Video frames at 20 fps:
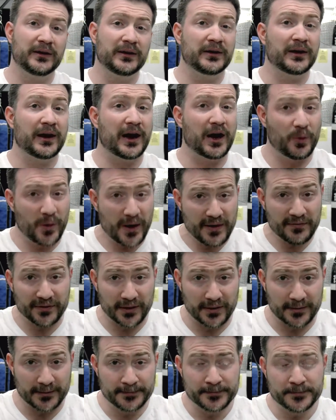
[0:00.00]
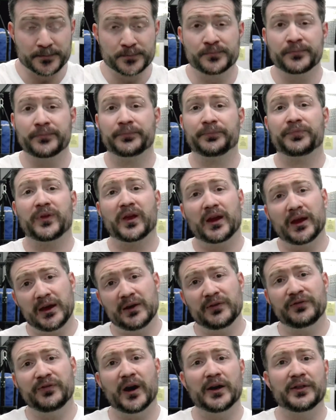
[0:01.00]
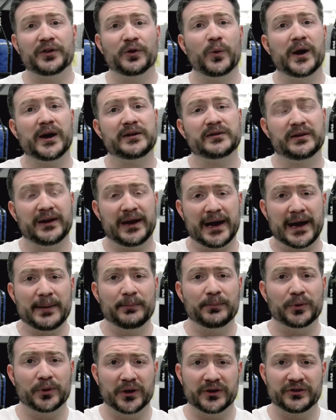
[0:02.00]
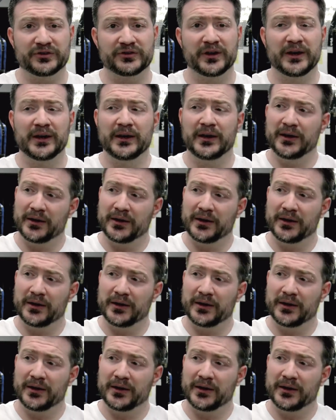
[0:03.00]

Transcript: However, if on the way to the ambush,